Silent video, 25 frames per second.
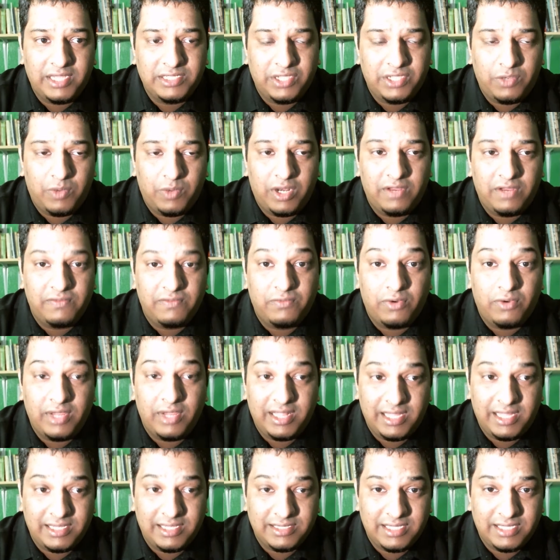So you want to
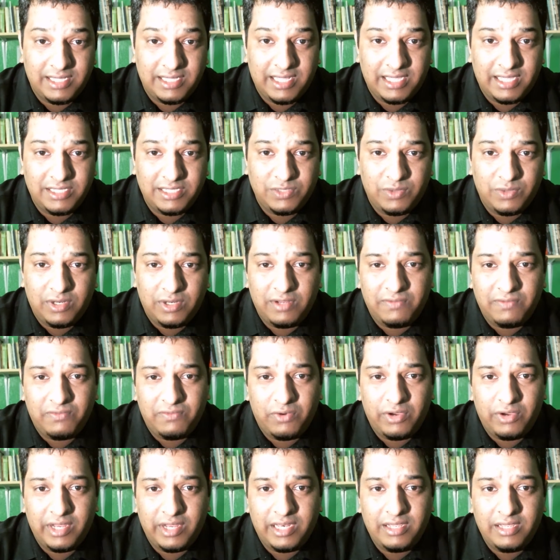avoid things like that. You want to
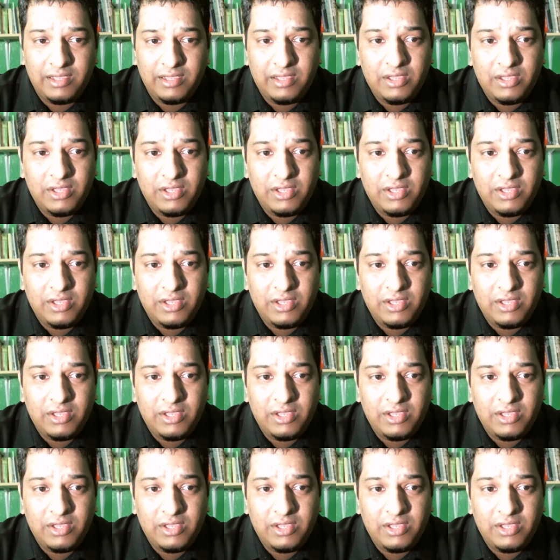avoid